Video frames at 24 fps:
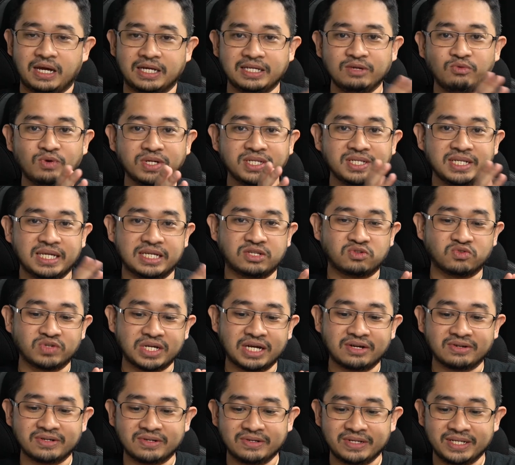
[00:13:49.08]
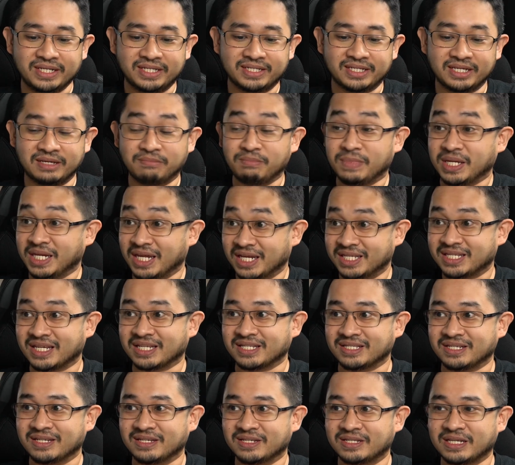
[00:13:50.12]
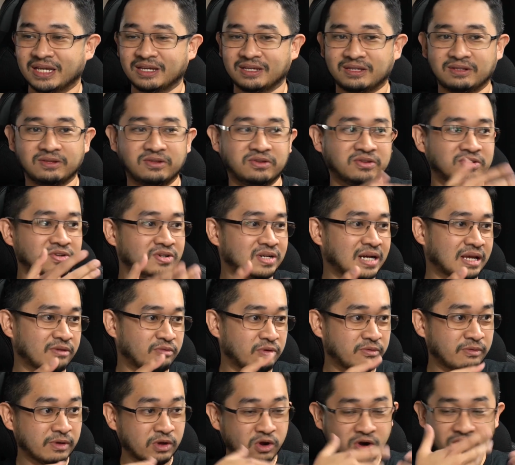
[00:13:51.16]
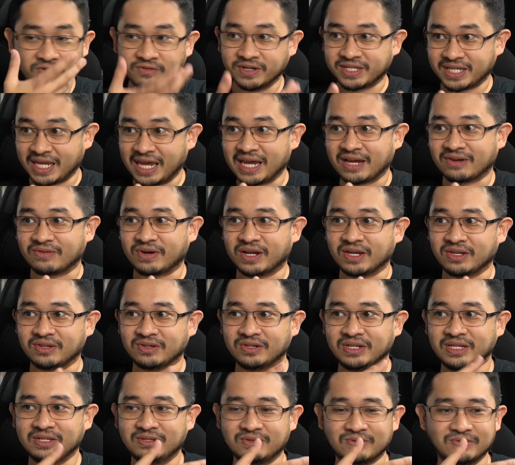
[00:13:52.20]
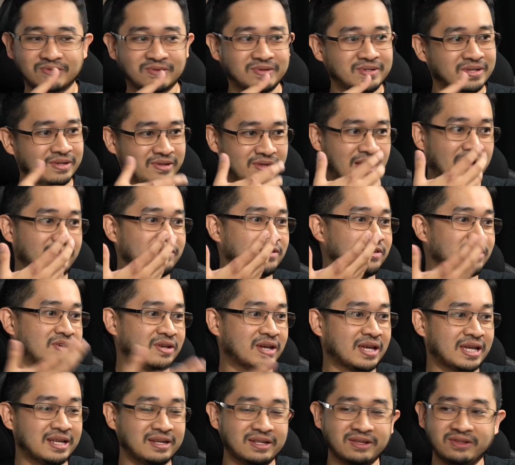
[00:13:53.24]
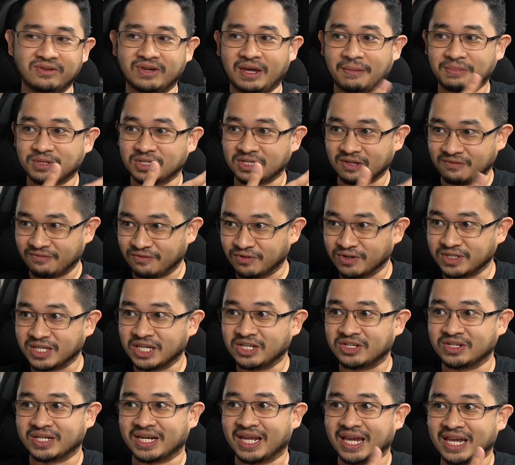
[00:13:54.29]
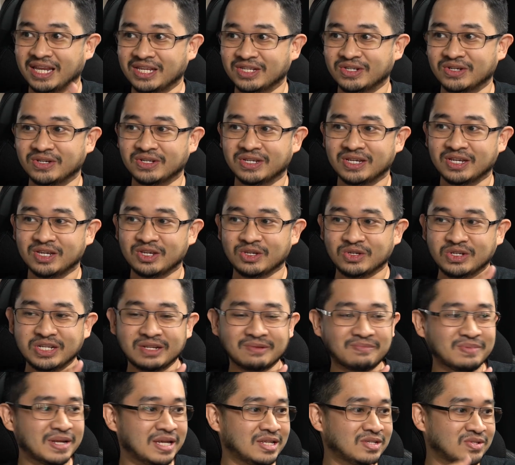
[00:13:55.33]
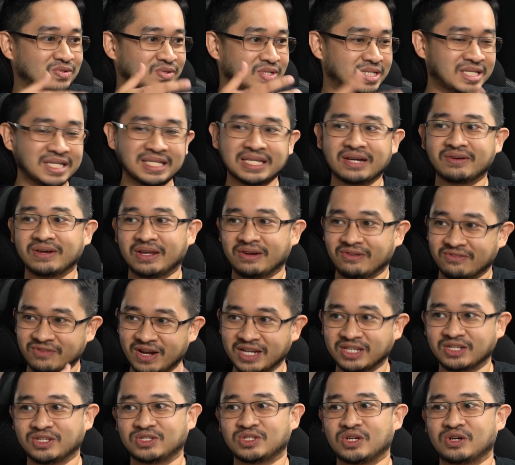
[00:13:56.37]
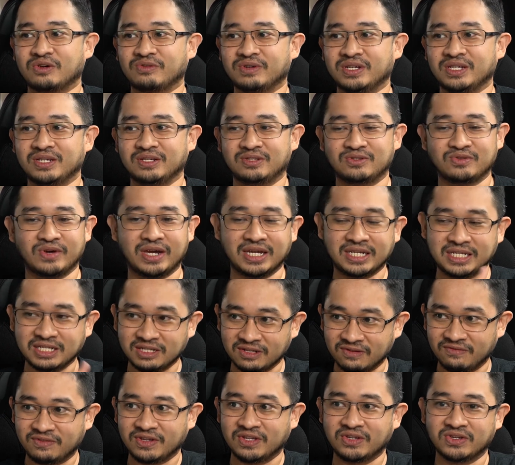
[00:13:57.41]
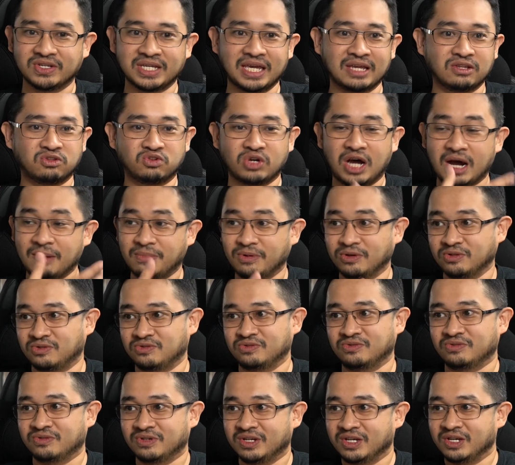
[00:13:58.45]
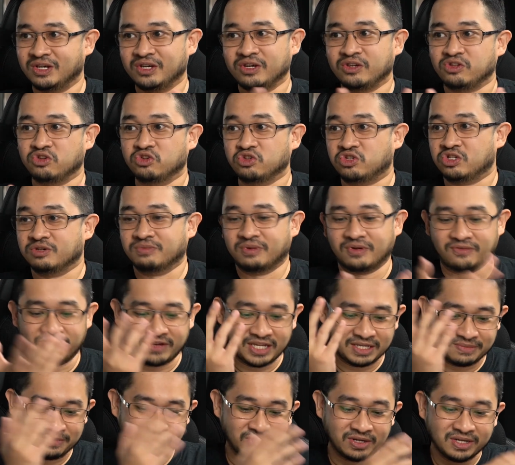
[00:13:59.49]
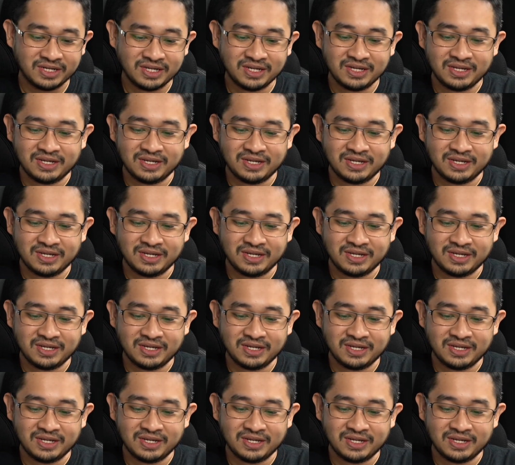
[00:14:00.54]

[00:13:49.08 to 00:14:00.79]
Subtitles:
I think one that stood out is the media center. It's like, like with Recover Tech, right? You need to, after you capture the footage, you get hands-on, you need a place to sit down and write the story, to edit your videos, and to upload to YouTube or Facebook.